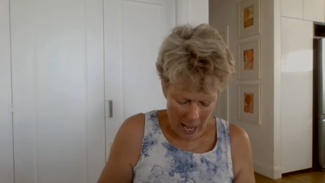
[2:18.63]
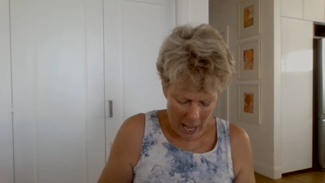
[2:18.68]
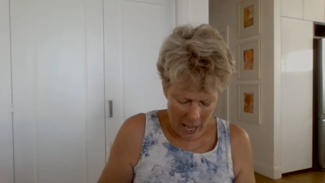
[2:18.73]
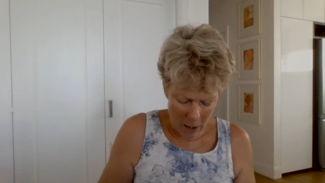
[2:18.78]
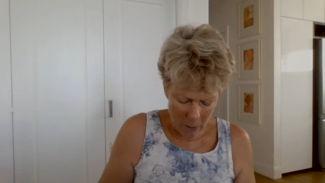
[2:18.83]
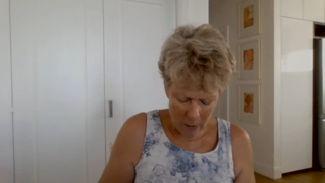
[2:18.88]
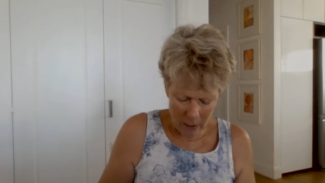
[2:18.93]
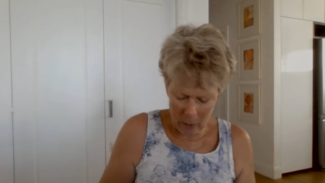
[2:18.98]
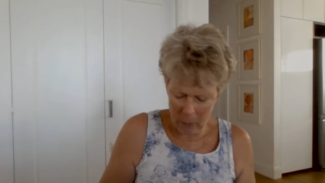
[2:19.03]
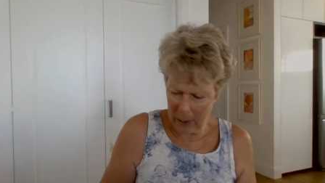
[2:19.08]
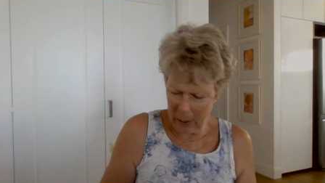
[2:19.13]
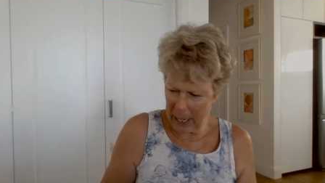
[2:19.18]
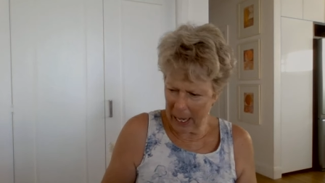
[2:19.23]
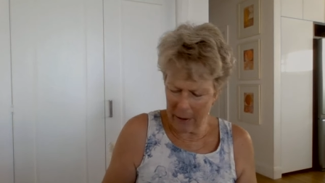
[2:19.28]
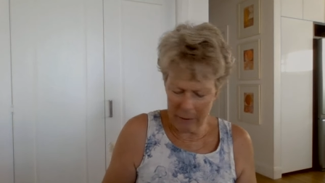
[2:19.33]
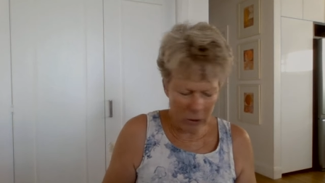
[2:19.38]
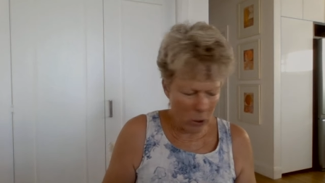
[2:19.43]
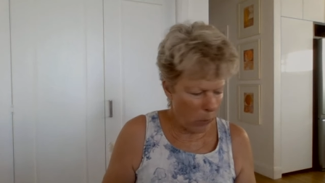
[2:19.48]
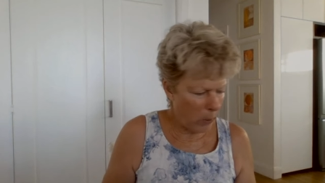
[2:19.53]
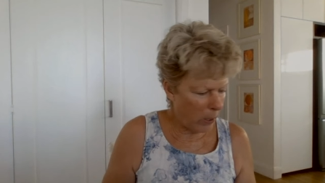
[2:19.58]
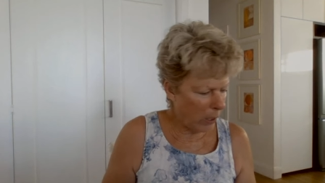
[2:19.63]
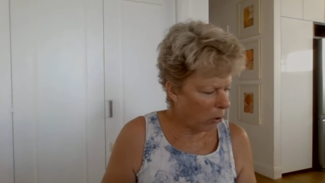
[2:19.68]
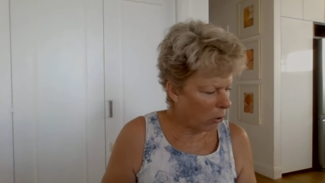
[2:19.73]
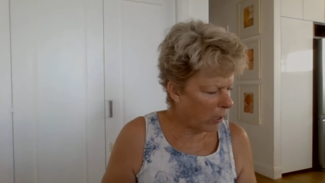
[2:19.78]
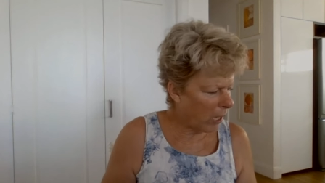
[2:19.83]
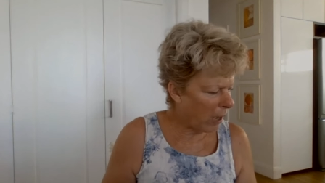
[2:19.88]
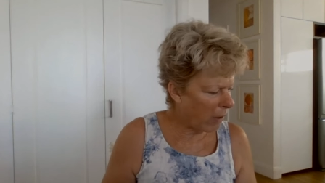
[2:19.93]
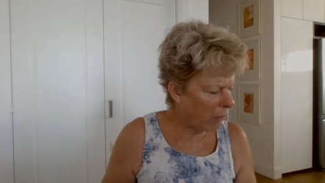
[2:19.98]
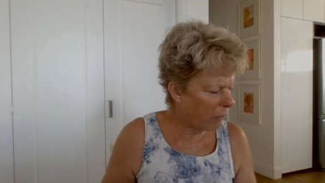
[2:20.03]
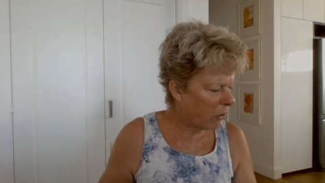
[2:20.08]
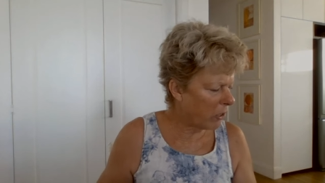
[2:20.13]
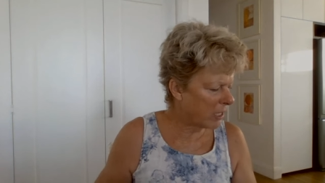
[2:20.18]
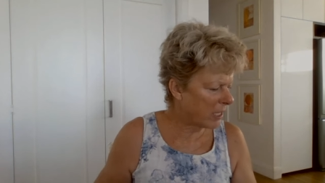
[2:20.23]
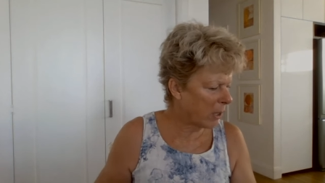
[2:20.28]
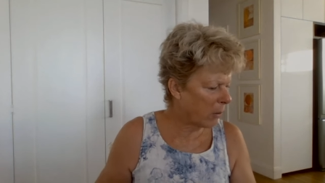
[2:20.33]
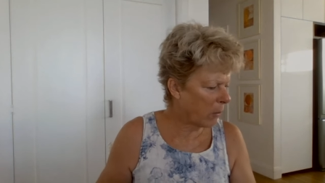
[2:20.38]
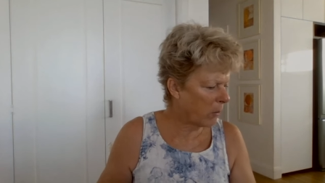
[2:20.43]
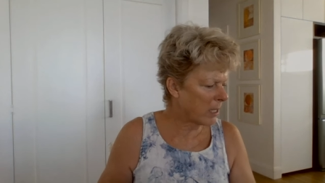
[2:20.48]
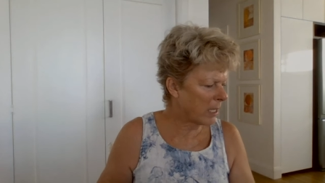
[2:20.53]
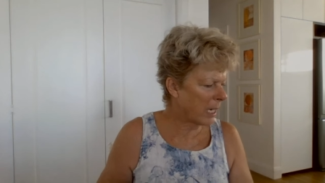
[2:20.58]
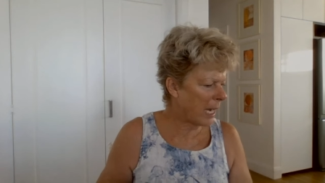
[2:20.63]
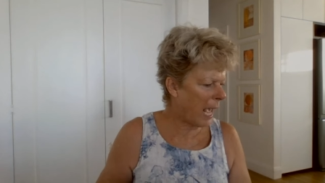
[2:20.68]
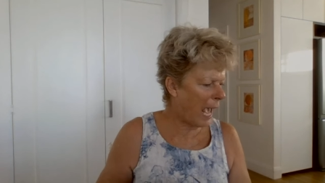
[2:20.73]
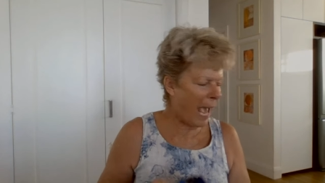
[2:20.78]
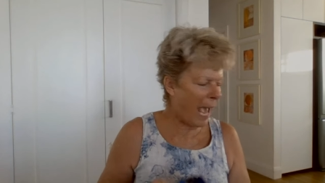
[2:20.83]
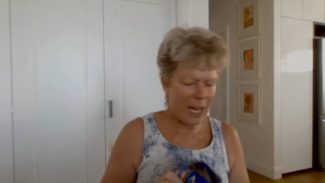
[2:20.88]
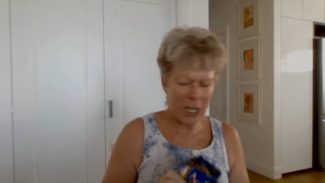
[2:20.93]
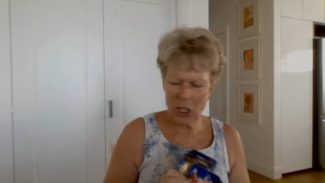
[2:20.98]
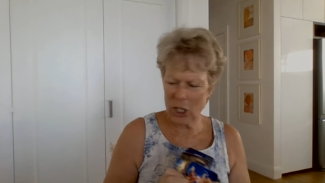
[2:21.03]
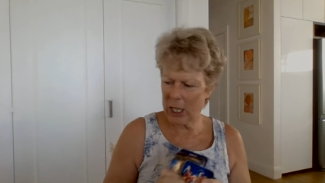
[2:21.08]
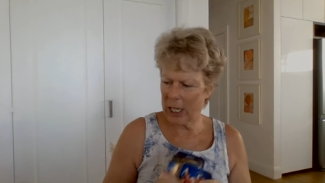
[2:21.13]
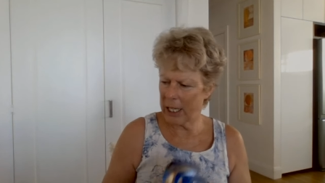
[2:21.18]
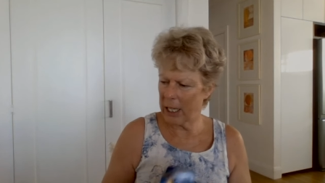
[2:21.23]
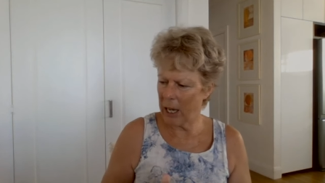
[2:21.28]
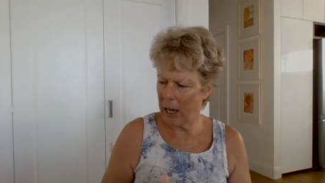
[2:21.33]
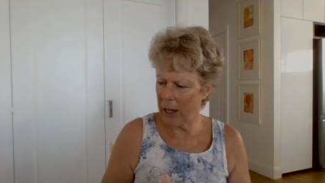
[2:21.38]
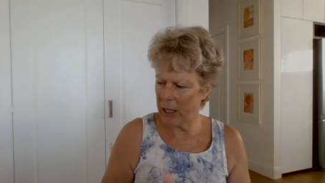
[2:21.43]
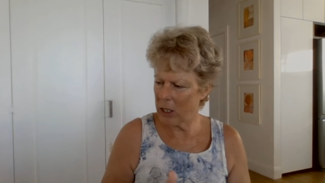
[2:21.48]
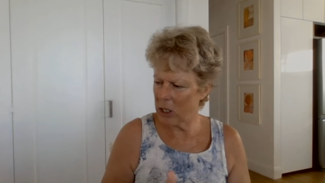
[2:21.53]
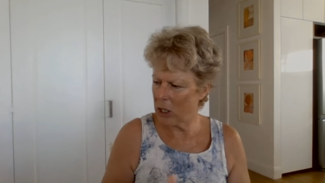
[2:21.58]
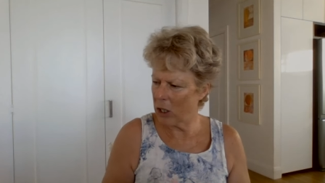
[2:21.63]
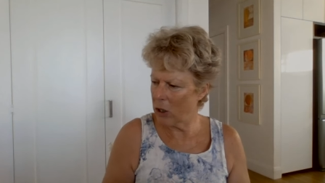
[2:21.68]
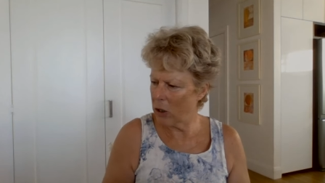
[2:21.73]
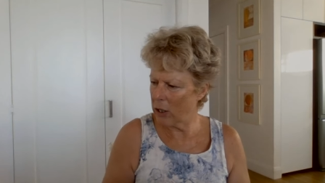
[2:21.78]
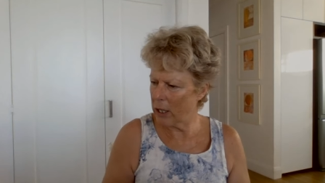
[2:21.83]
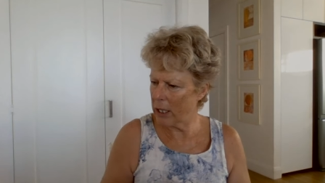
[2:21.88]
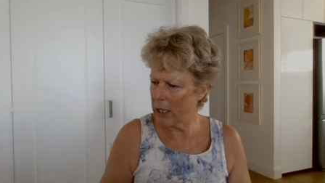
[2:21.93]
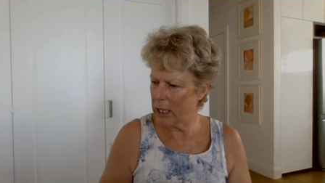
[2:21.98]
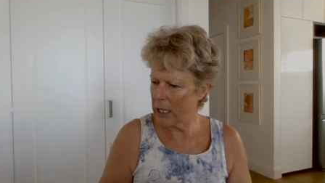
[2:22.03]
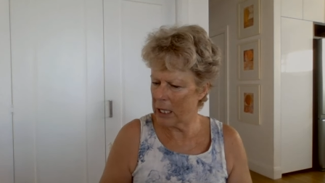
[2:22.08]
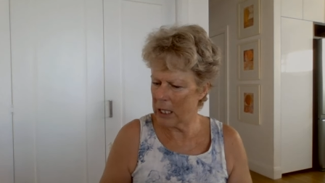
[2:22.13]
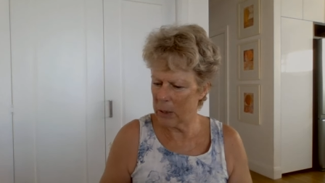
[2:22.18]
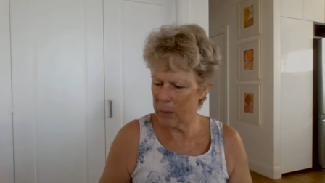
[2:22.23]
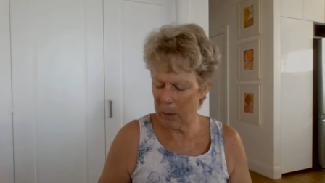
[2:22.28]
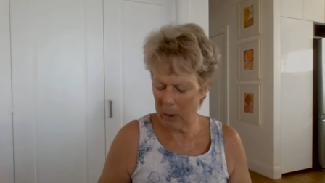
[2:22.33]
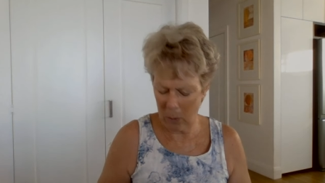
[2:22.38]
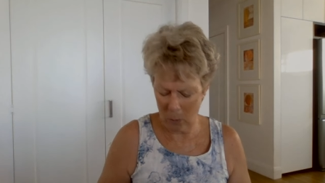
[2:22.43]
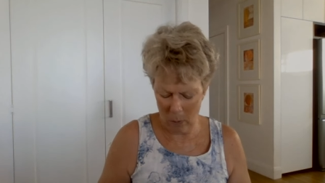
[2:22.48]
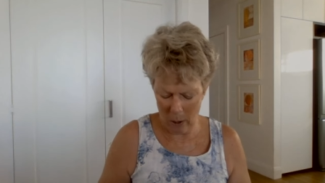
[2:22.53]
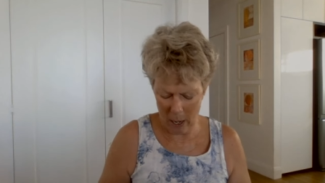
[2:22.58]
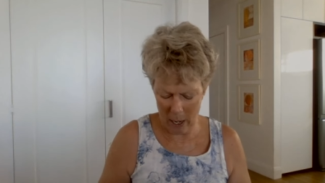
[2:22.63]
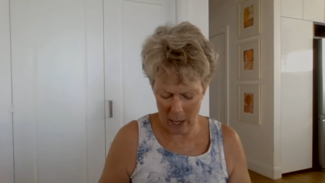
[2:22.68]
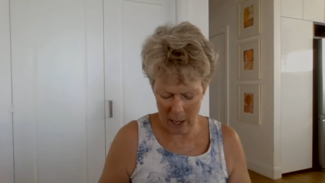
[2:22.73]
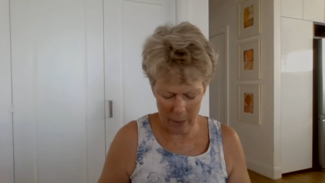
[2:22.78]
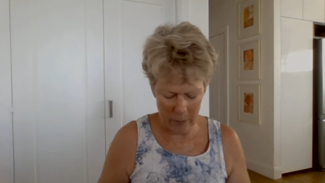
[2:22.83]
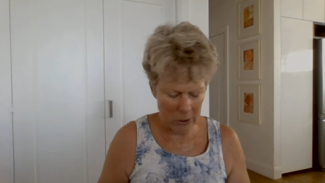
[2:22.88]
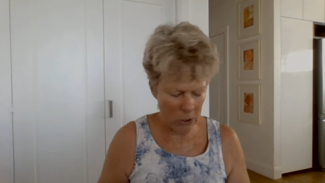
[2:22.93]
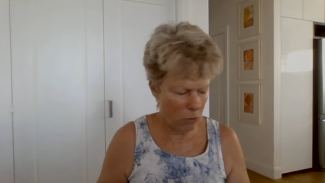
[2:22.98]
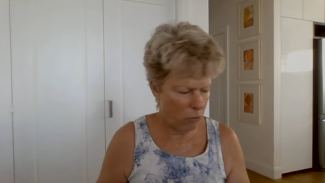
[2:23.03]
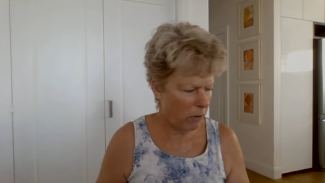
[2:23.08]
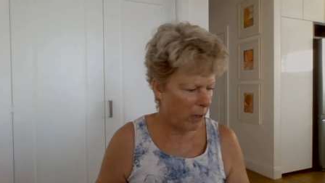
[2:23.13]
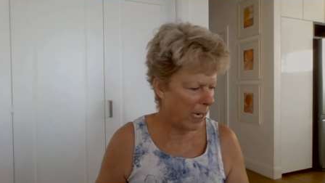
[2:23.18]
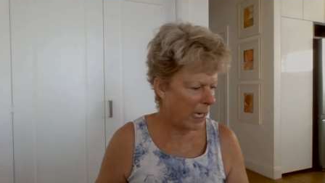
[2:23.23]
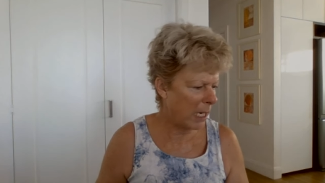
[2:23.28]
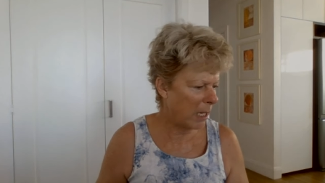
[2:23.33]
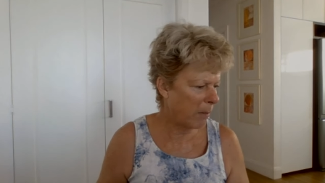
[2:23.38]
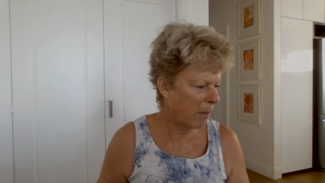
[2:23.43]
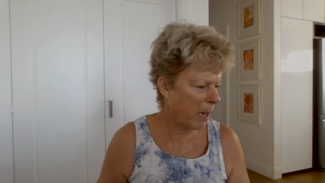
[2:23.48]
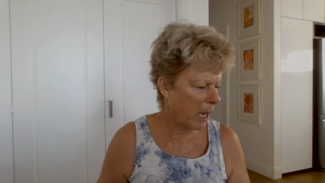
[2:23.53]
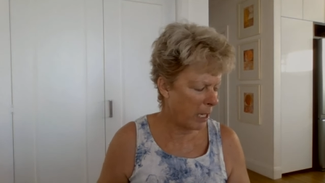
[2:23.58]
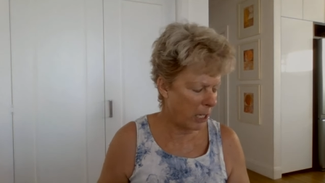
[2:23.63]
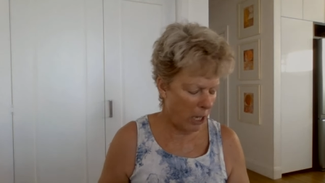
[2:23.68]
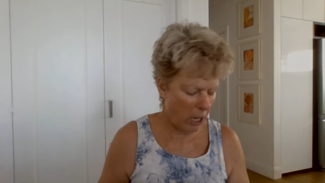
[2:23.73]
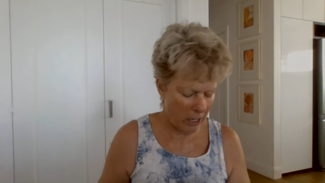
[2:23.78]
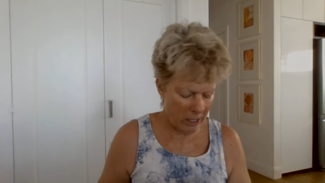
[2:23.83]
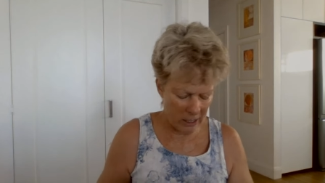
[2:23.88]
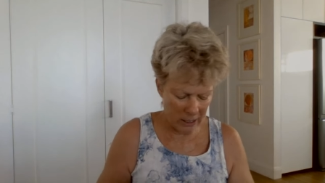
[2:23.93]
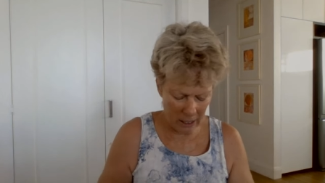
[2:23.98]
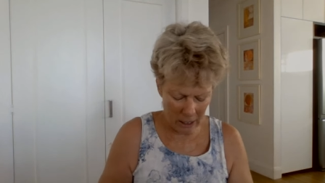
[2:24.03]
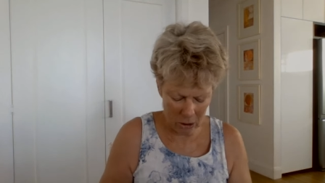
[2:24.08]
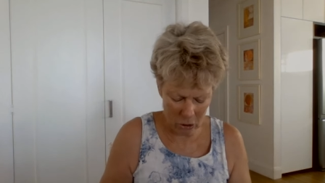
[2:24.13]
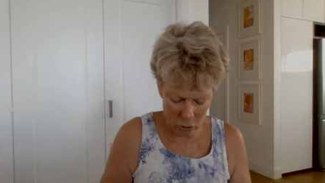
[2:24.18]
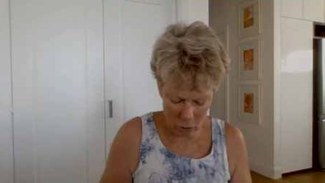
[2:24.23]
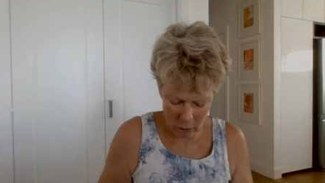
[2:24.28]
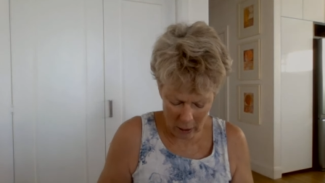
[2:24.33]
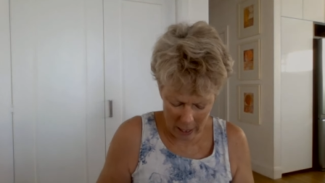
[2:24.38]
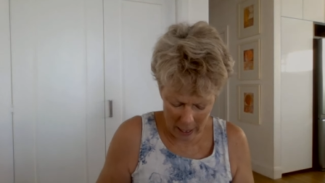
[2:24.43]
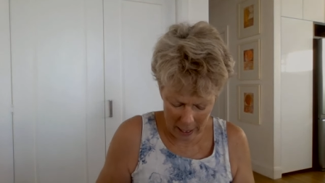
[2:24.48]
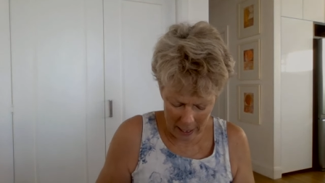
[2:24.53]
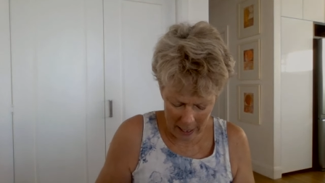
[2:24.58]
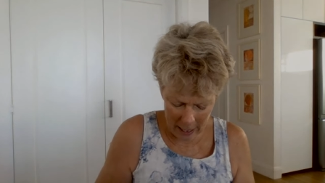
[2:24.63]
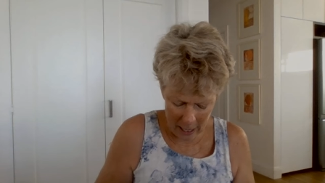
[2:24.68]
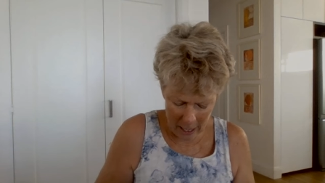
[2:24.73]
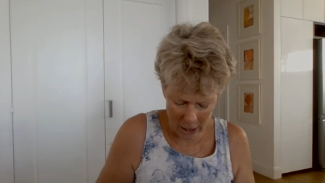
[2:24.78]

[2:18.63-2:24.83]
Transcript: Uh, what I want to have a quick look at first, I wasn't actually going to look at this, but while I was reading my notes, I thought I,